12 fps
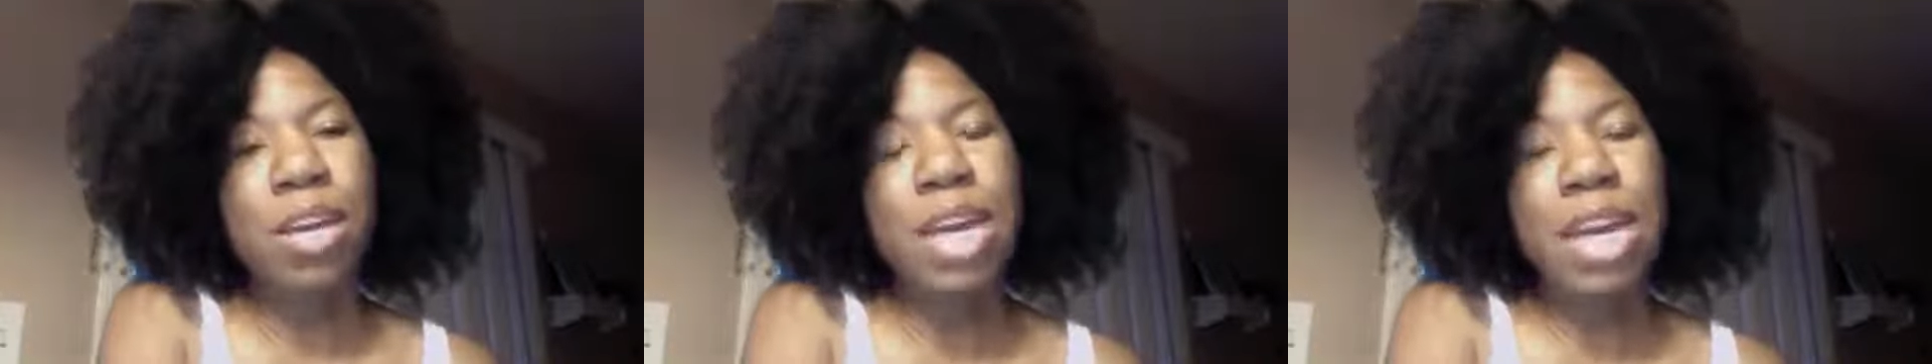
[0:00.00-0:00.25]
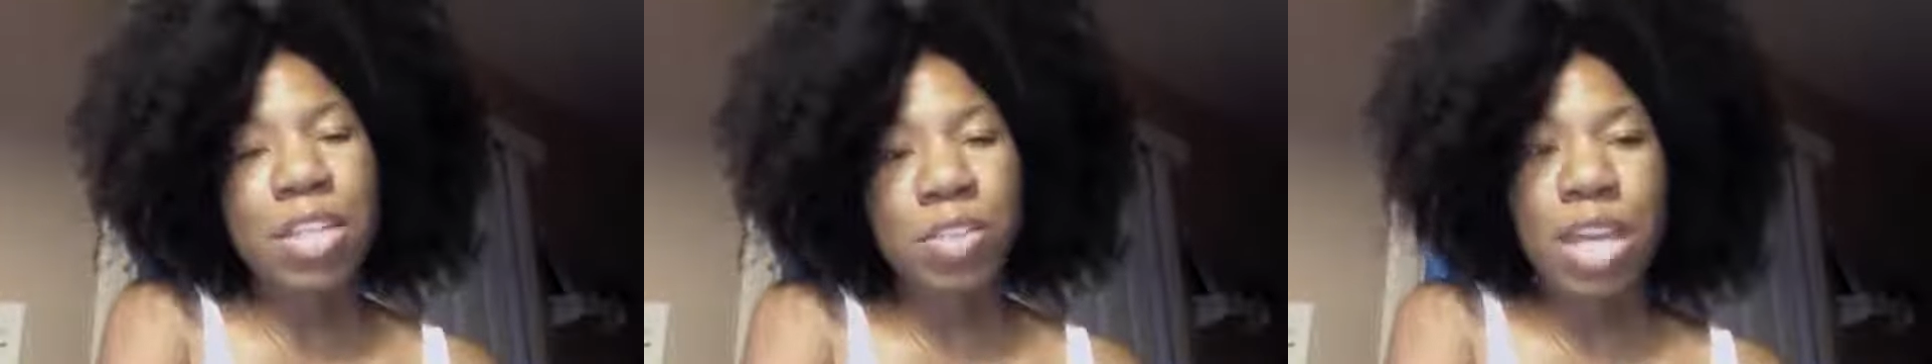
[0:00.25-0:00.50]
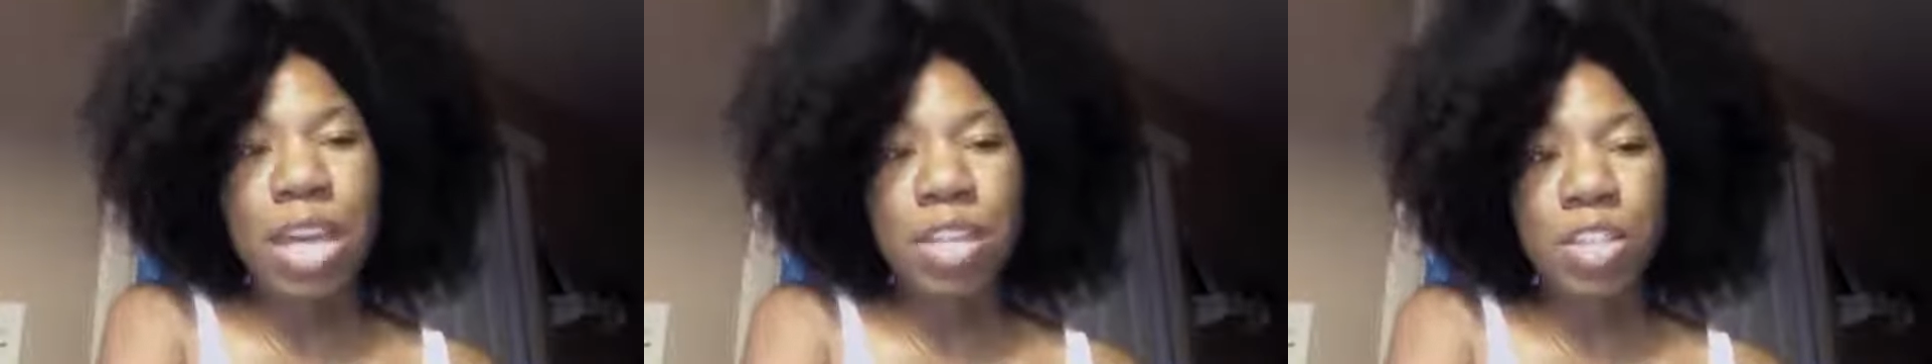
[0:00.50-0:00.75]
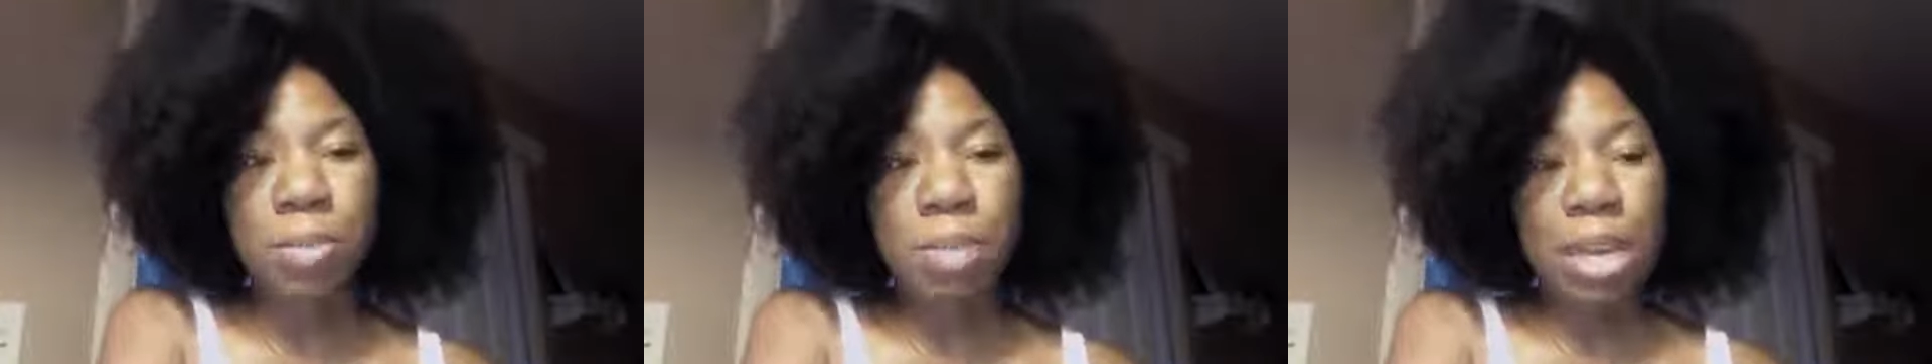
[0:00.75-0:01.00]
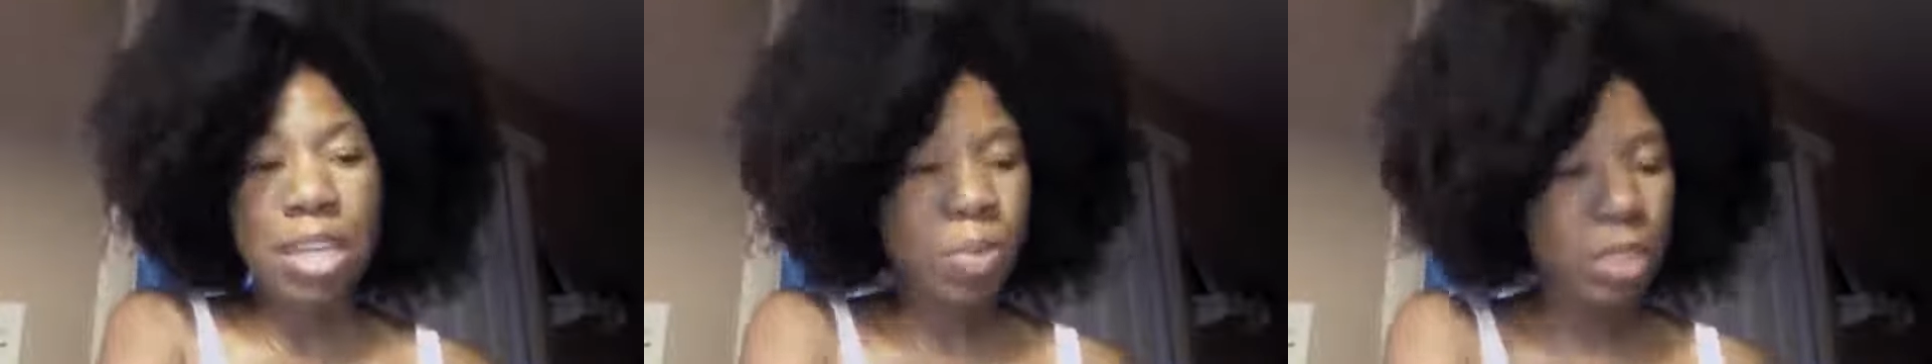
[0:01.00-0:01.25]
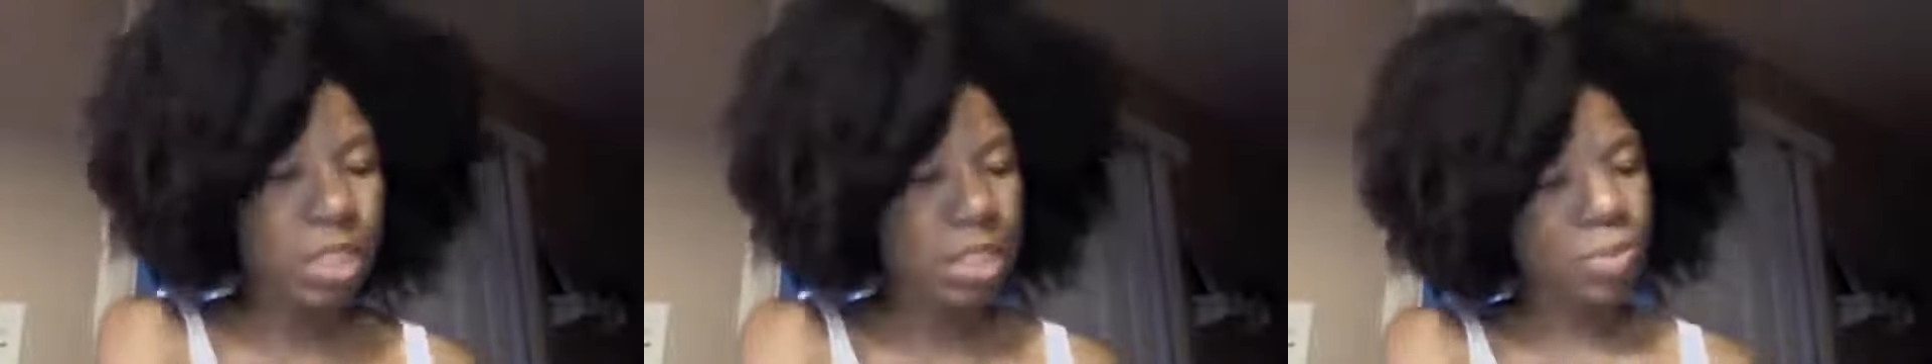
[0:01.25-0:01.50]
Natural-Laxer mix,
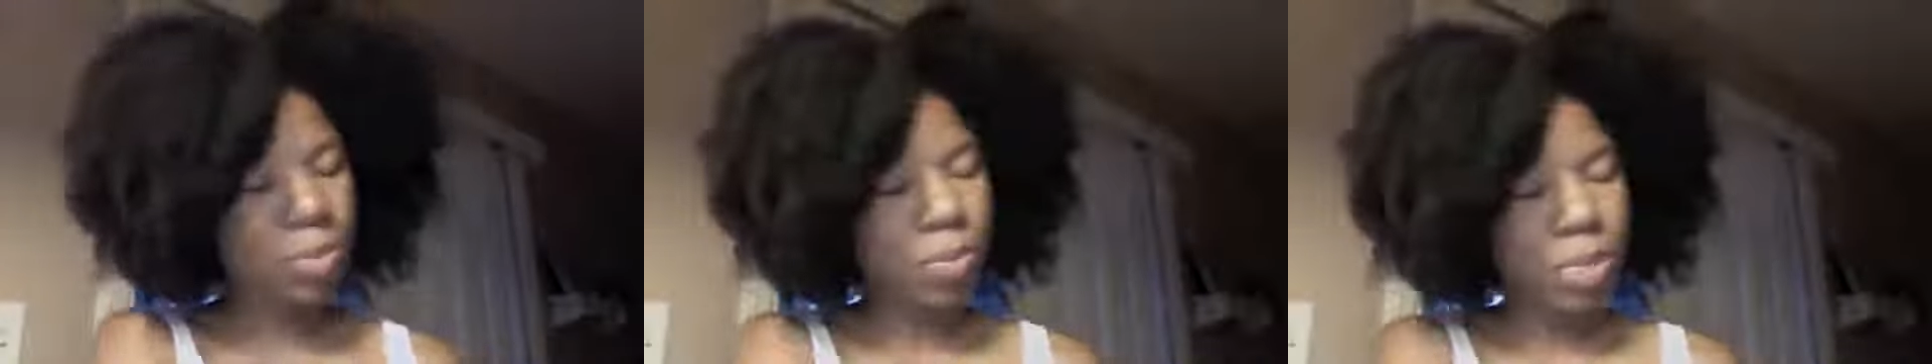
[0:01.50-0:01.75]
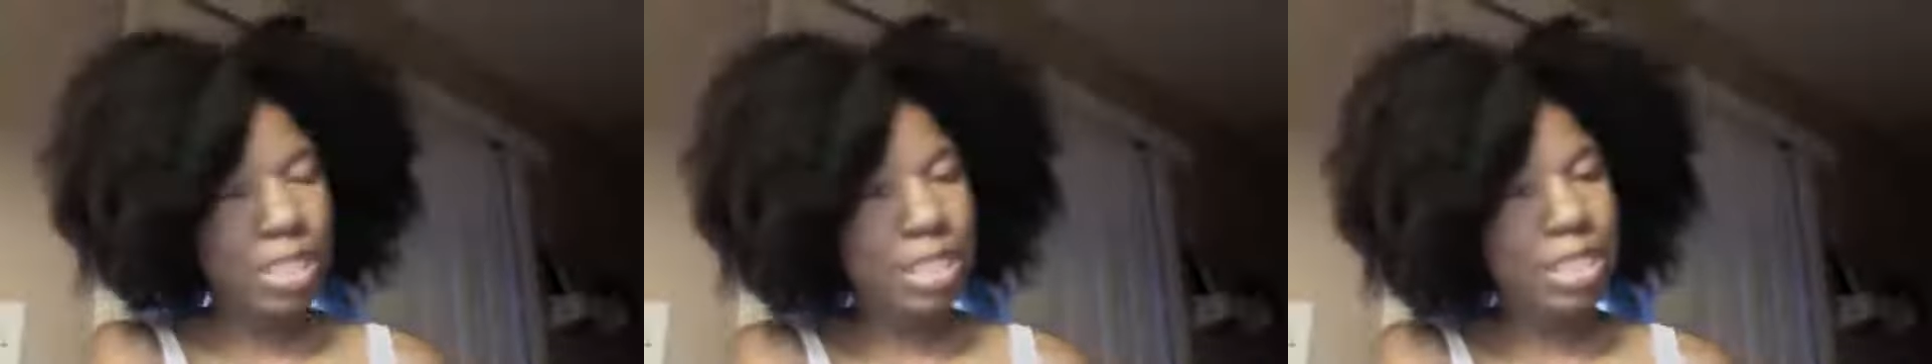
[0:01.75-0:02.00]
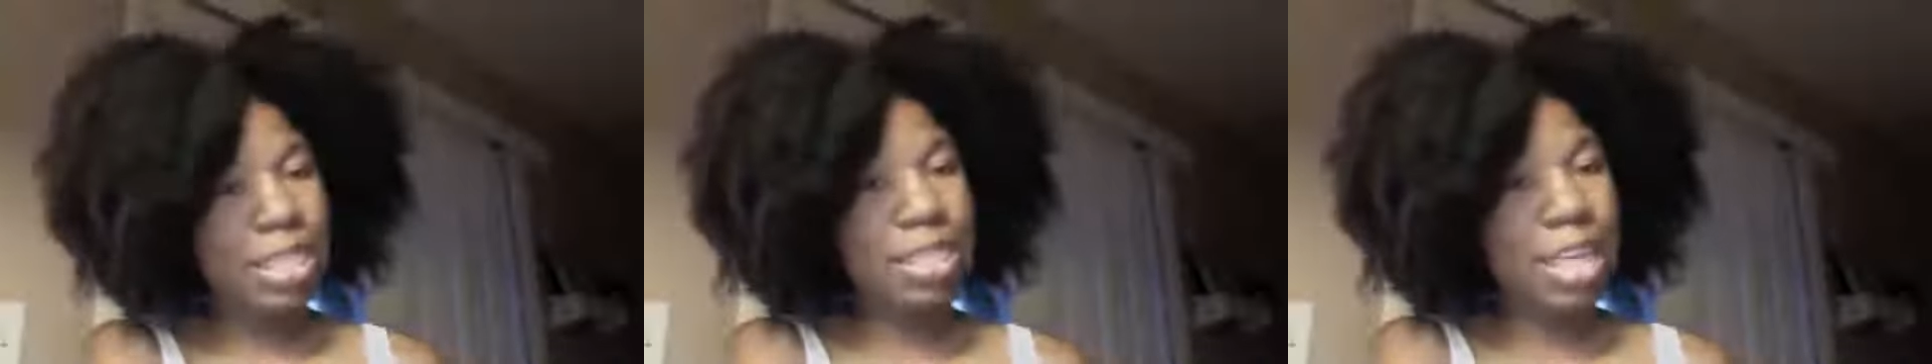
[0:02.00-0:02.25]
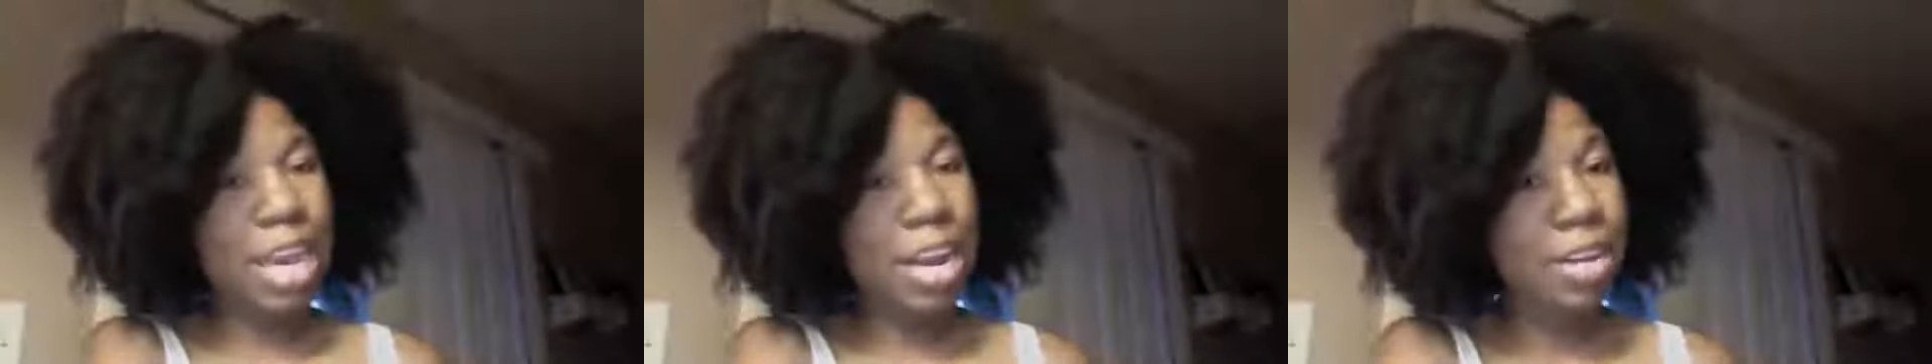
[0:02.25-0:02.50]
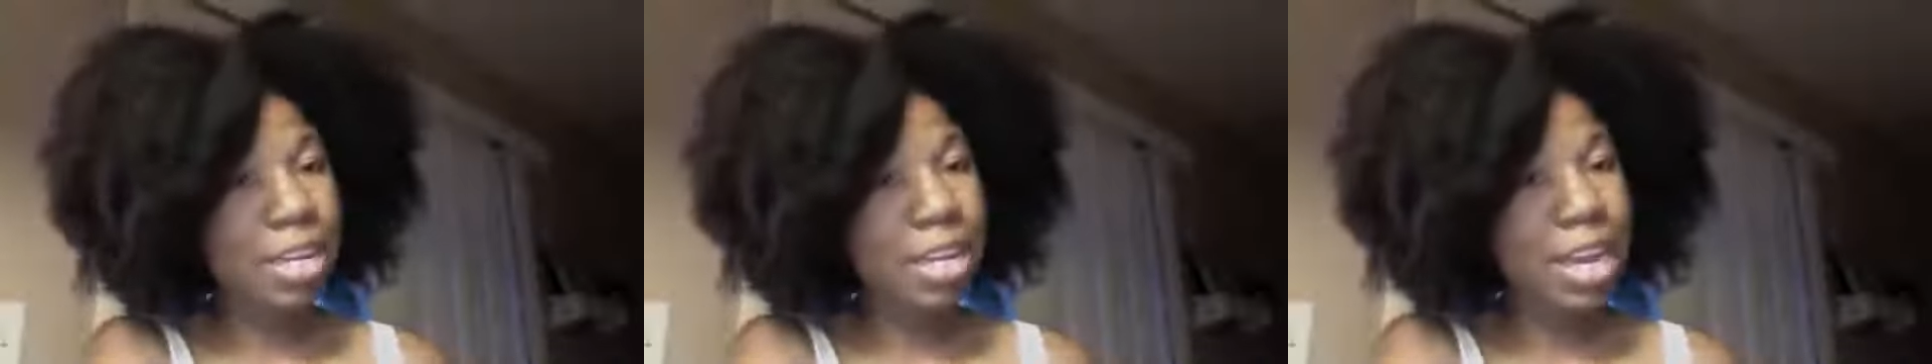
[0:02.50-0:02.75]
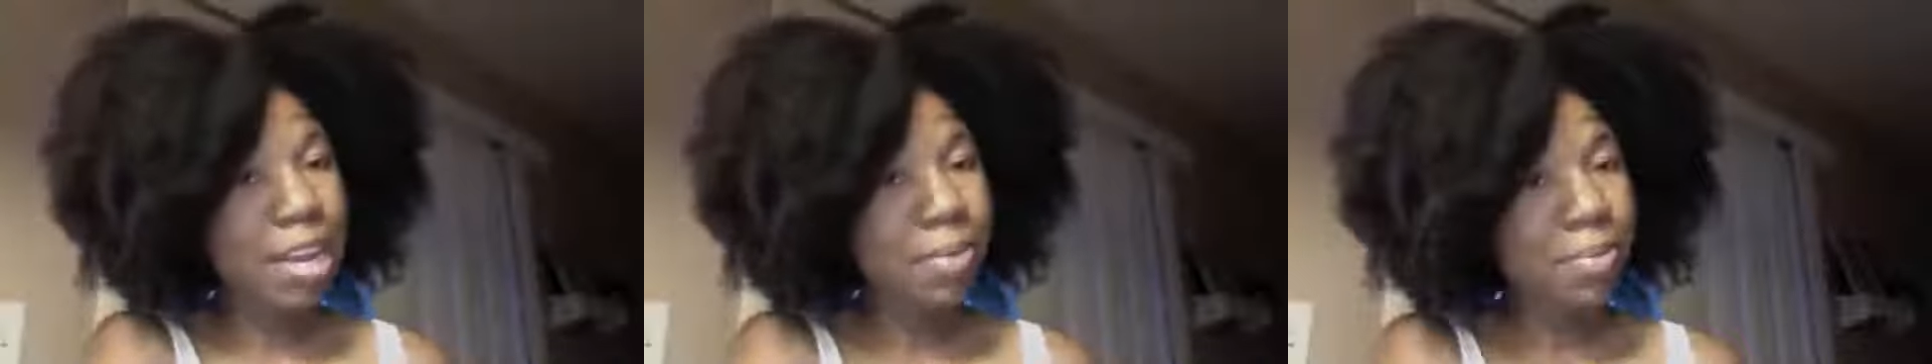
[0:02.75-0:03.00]
which is the Sahara
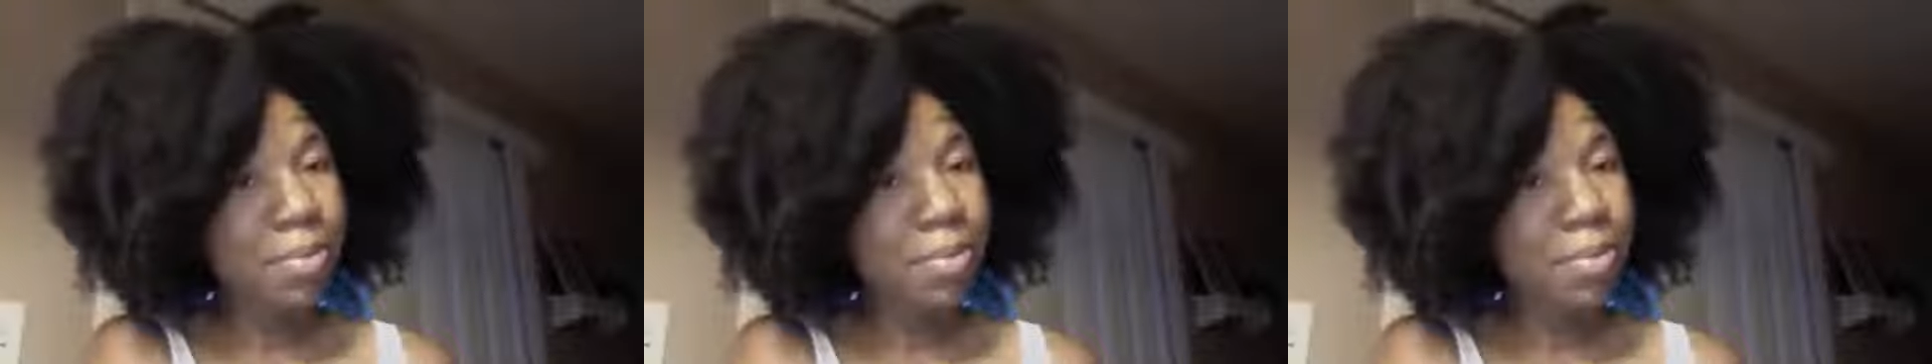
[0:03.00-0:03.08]
clay.